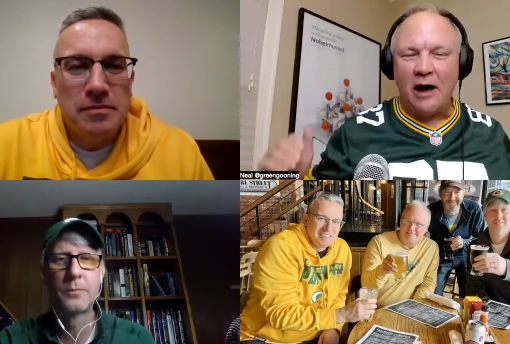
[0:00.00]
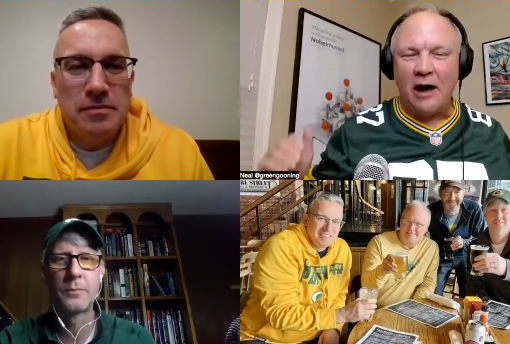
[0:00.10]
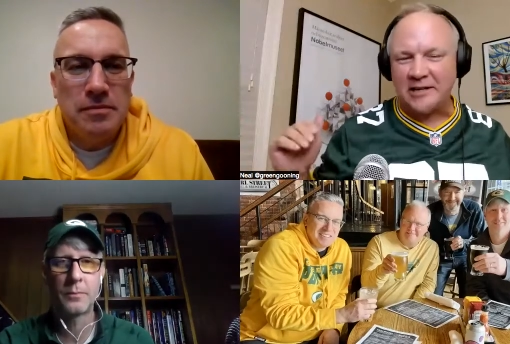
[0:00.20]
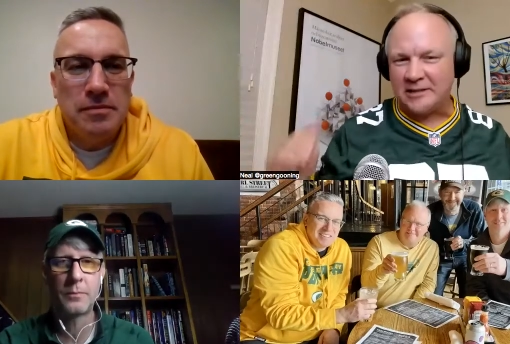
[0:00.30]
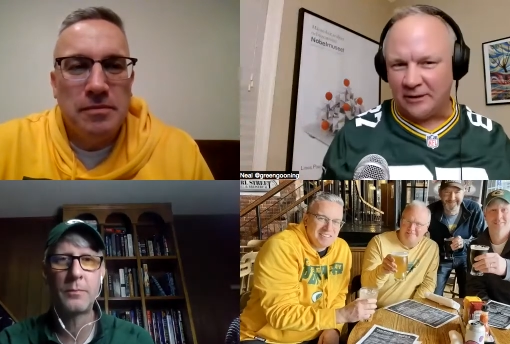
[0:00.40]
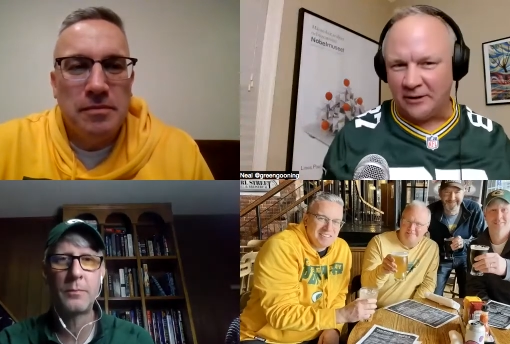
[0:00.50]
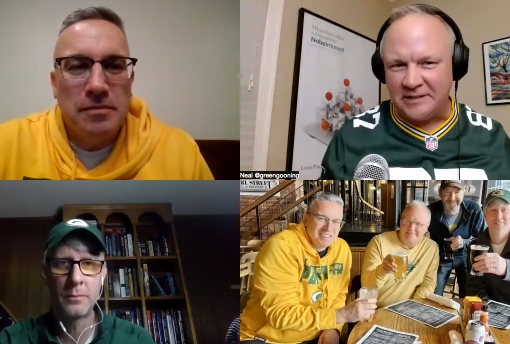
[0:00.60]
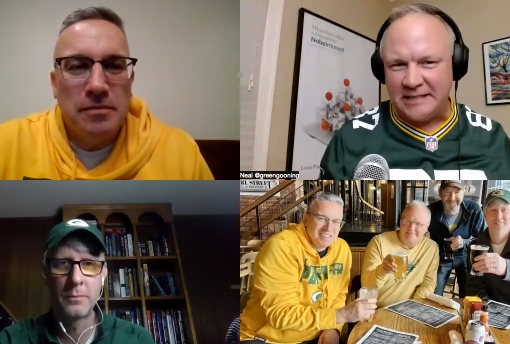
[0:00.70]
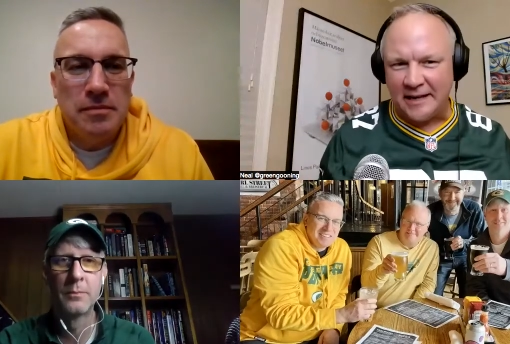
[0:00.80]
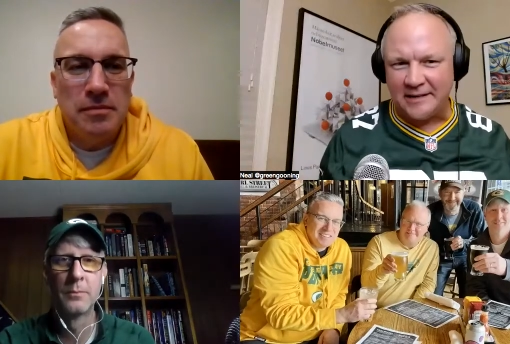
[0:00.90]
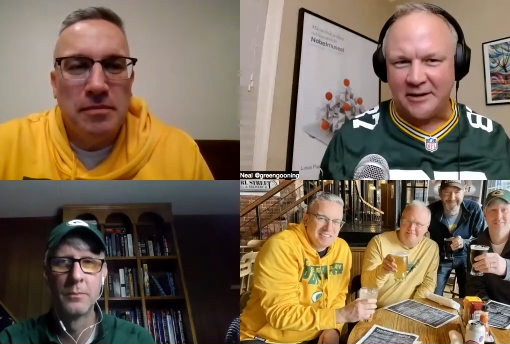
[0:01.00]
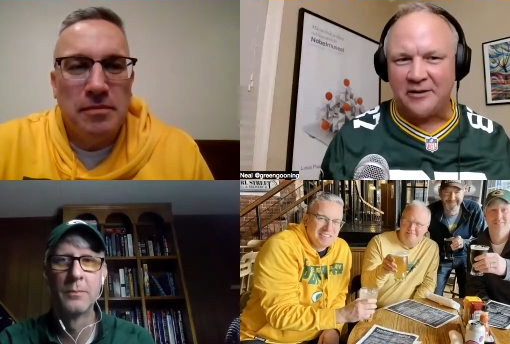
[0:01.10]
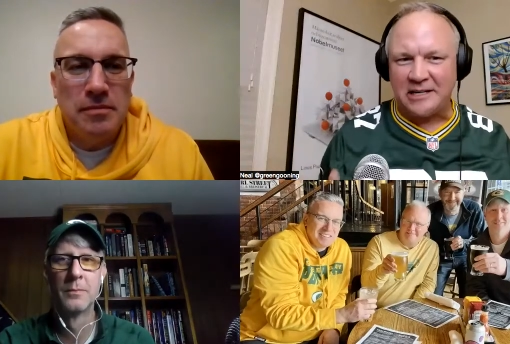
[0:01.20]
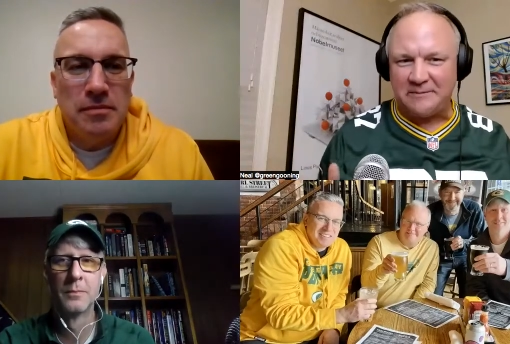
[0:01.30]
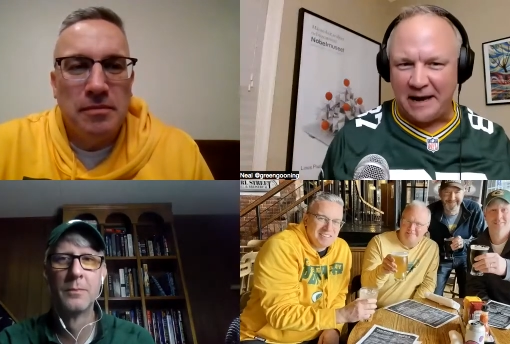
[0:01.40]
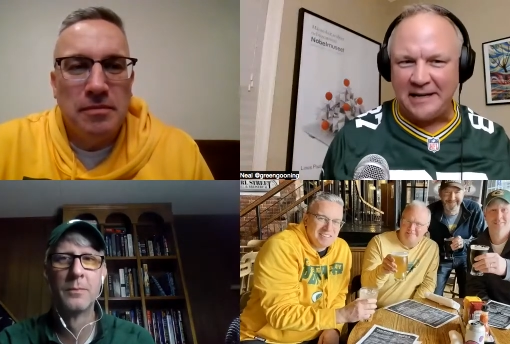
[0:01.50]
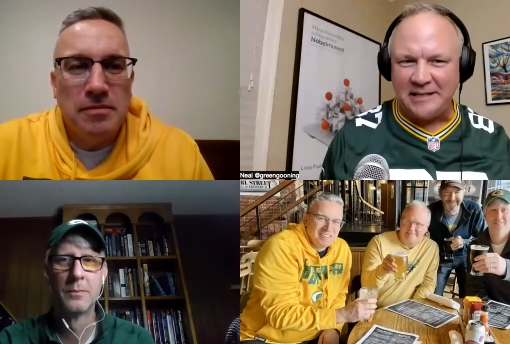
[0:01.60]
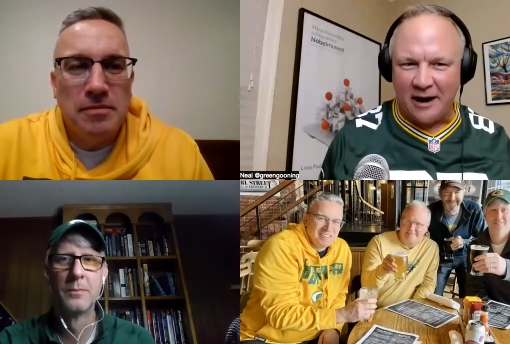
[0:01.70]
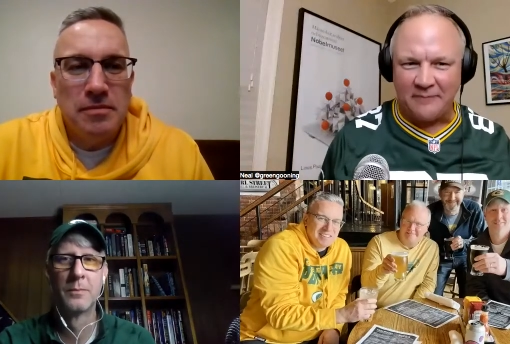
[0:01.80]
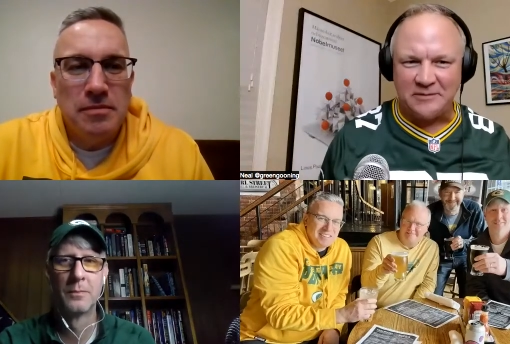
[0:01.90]
Speaker 1: as close to the end zone as many
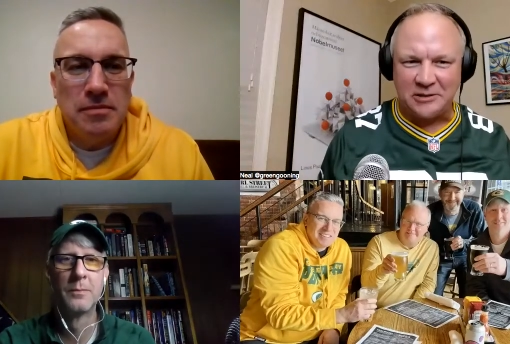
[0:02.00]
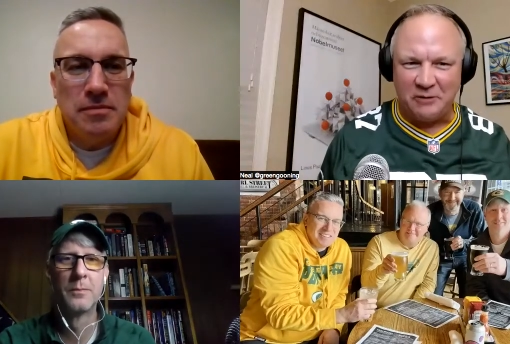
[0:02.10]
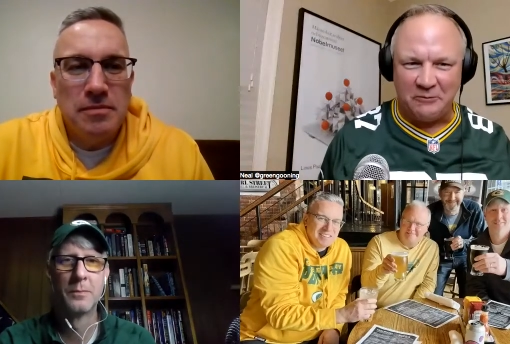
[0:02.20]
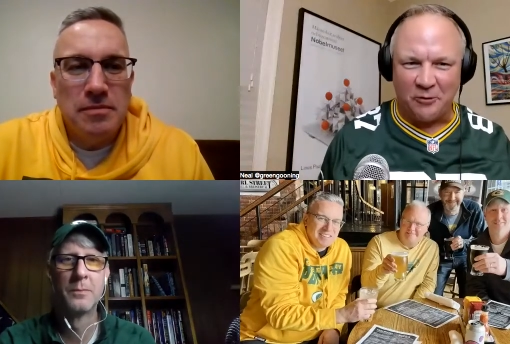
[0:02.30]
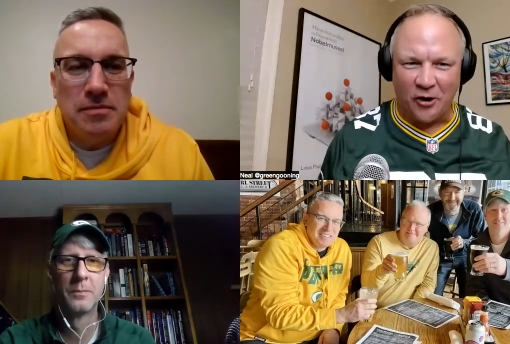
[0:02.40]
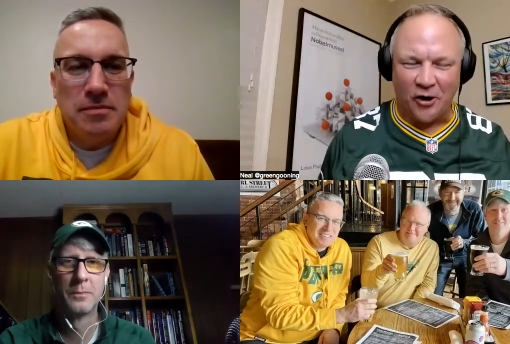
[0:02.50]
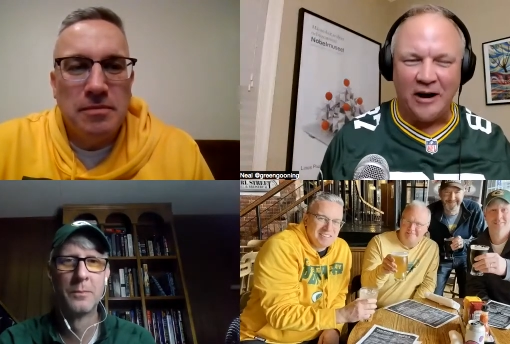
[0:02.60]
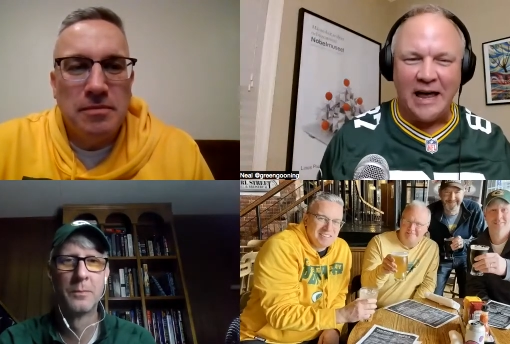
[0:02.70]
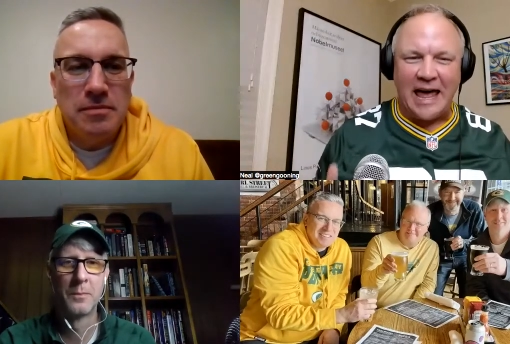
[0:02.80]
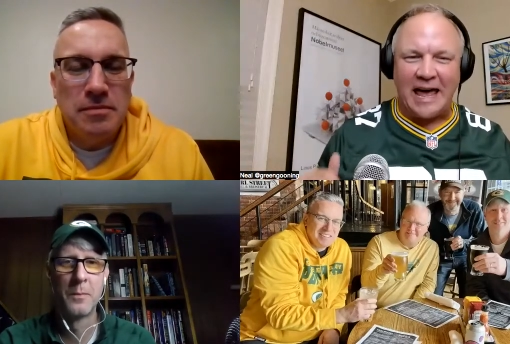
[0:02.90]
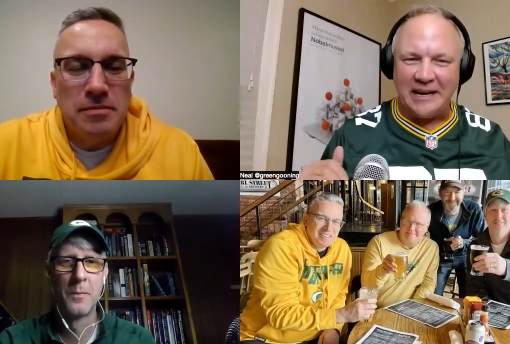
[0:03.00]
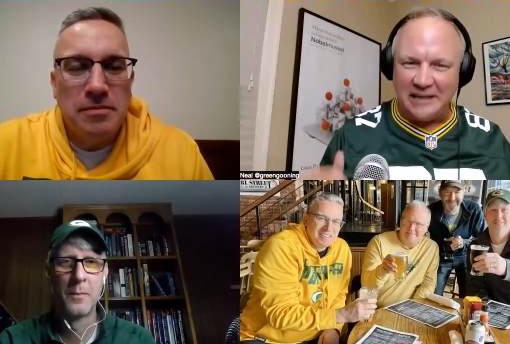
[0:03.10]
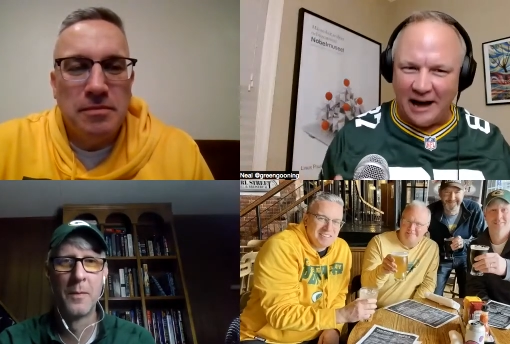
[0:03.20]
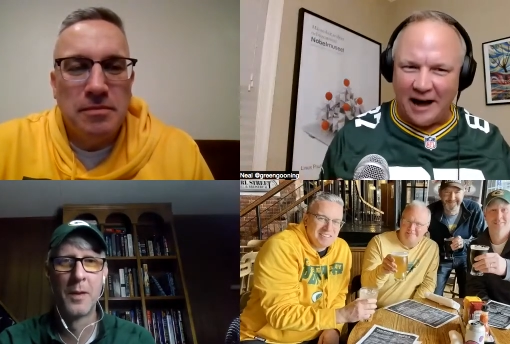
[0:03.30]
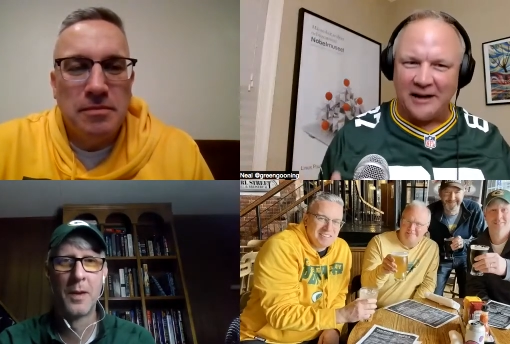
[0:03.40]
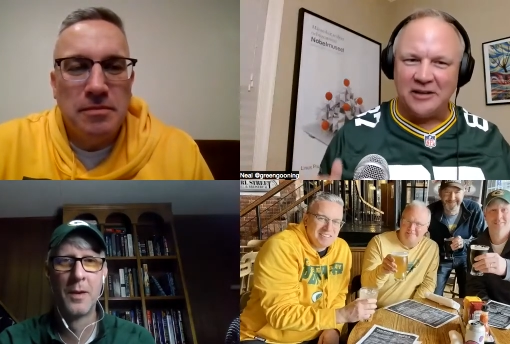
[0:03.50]
times as we were and not